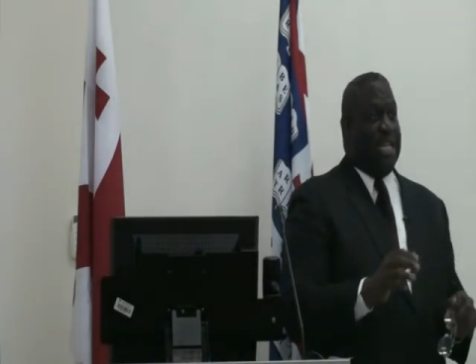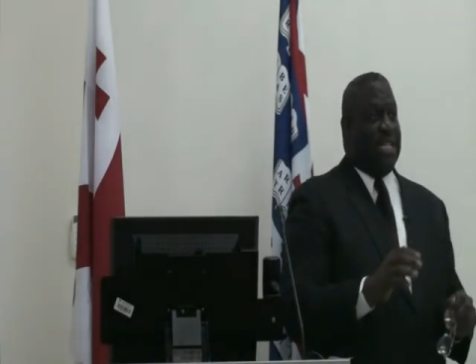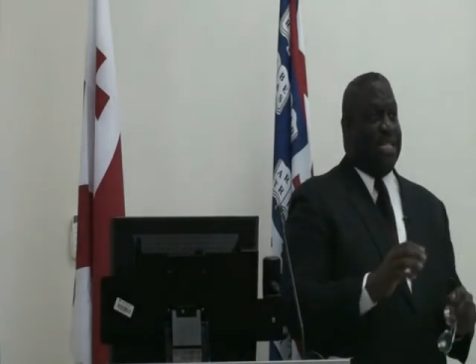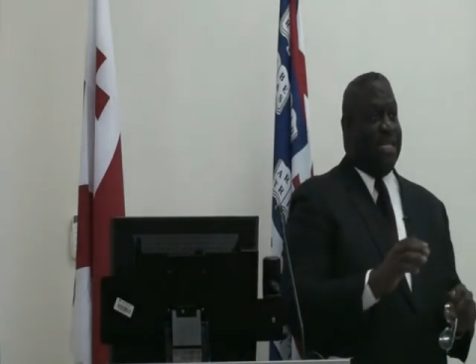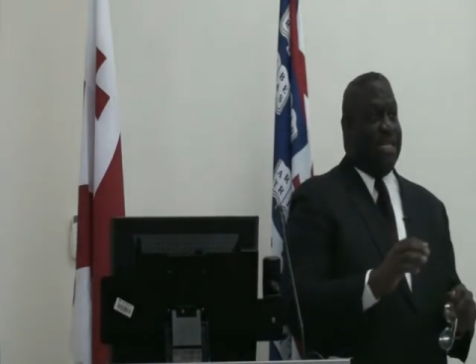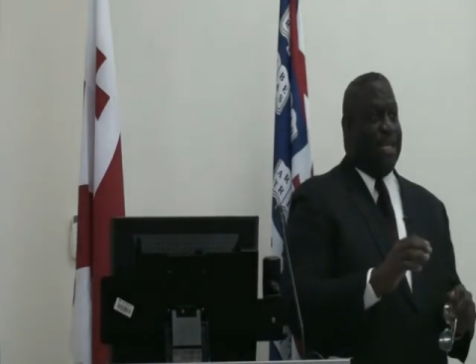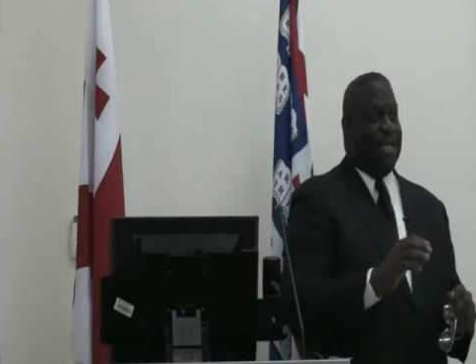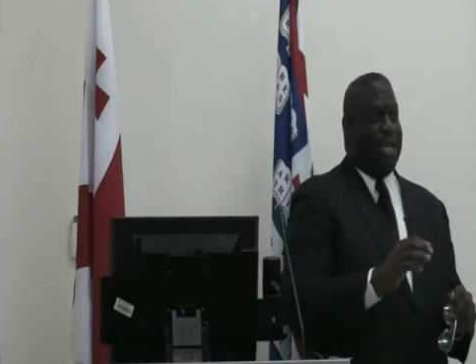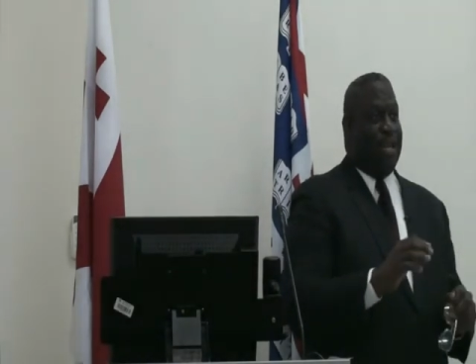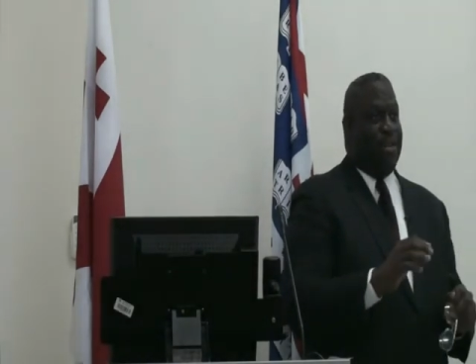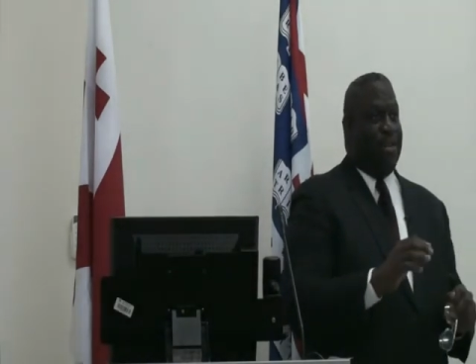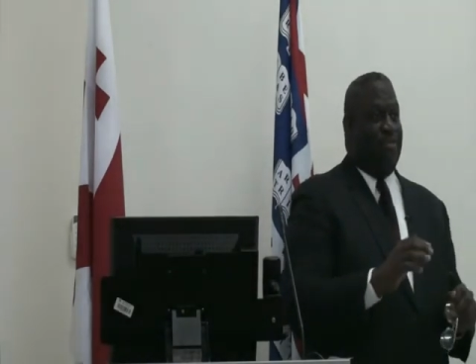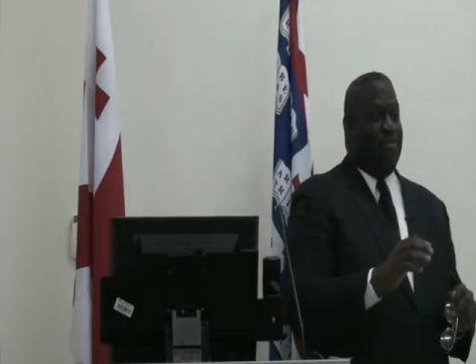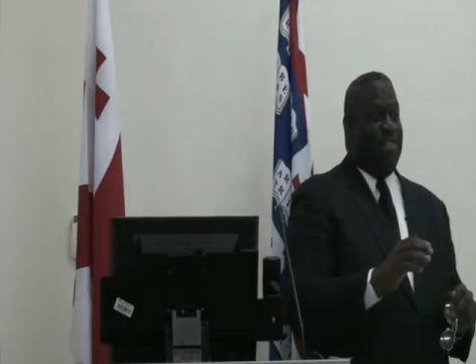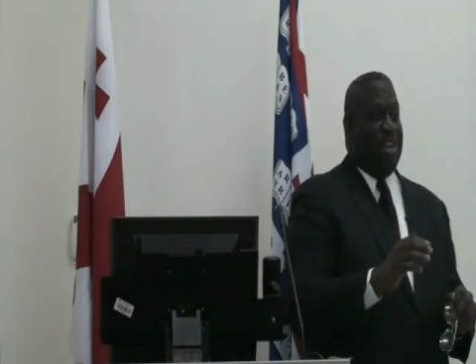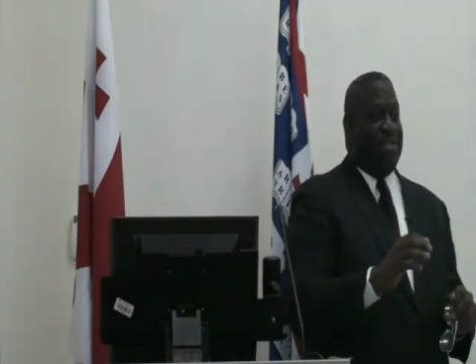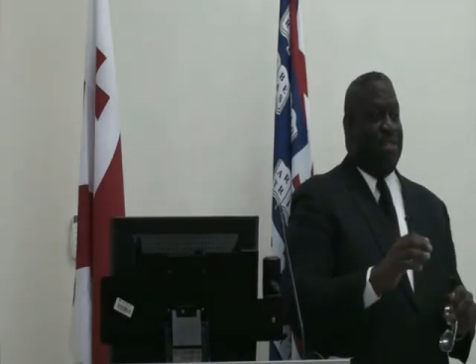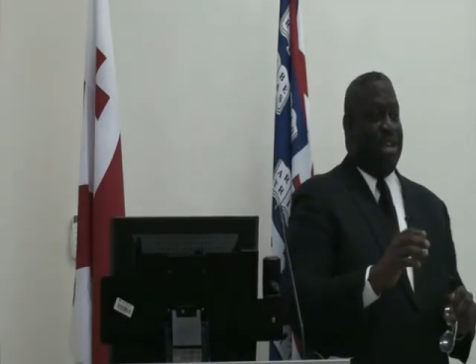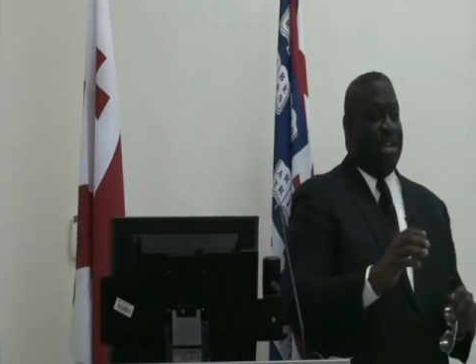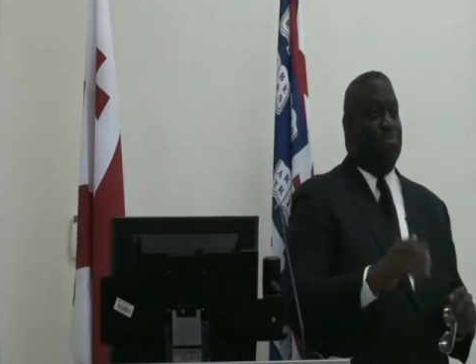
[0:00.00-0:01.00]
it's
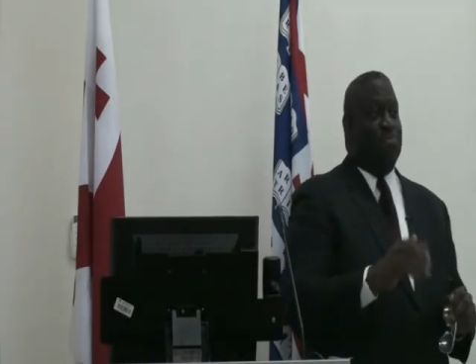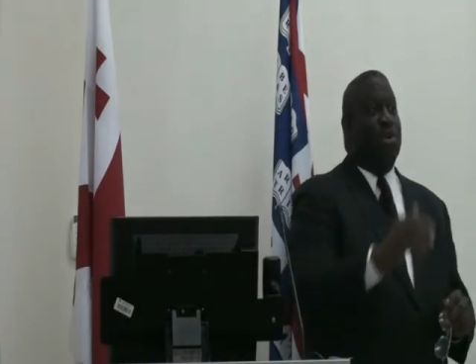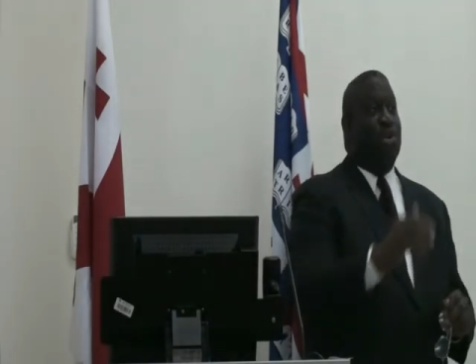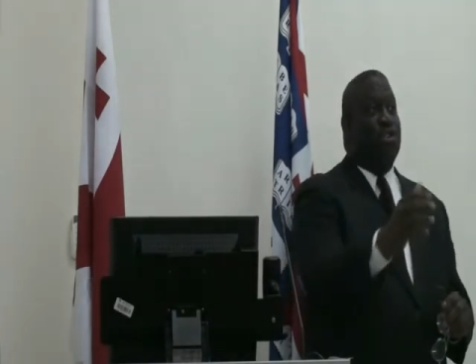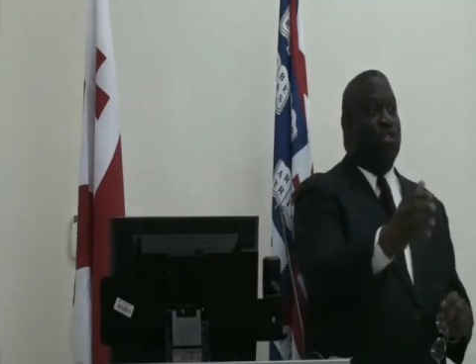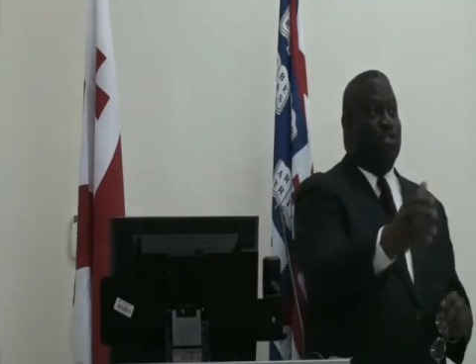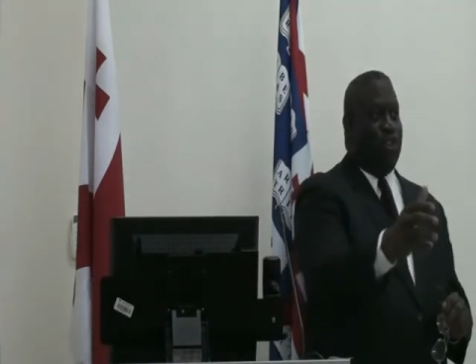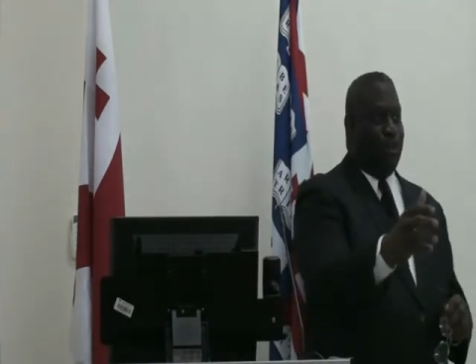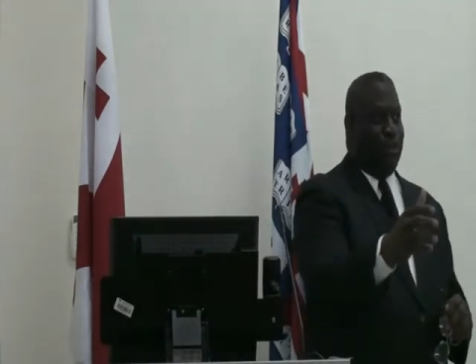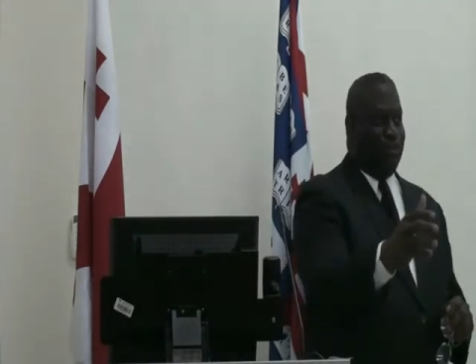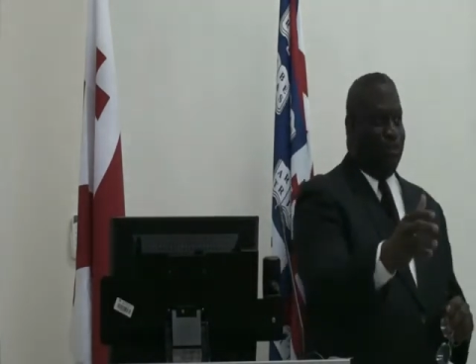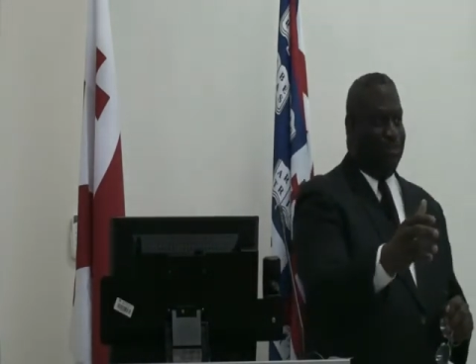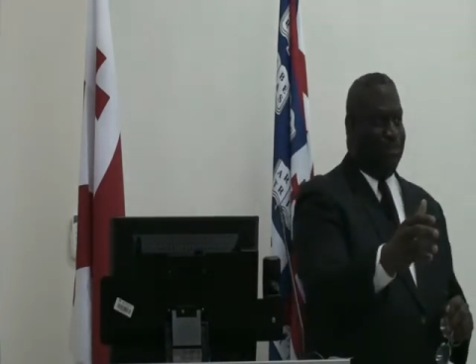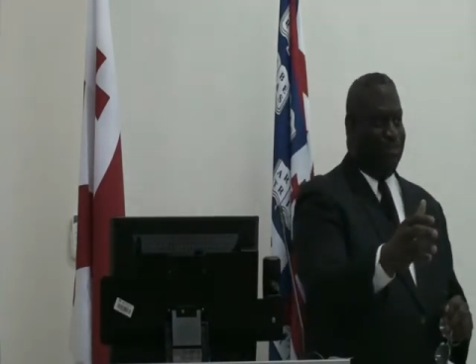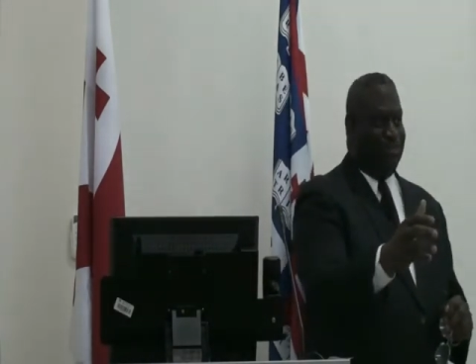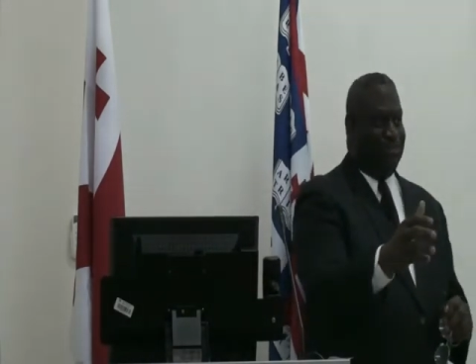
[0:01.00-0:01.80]
very impersonal.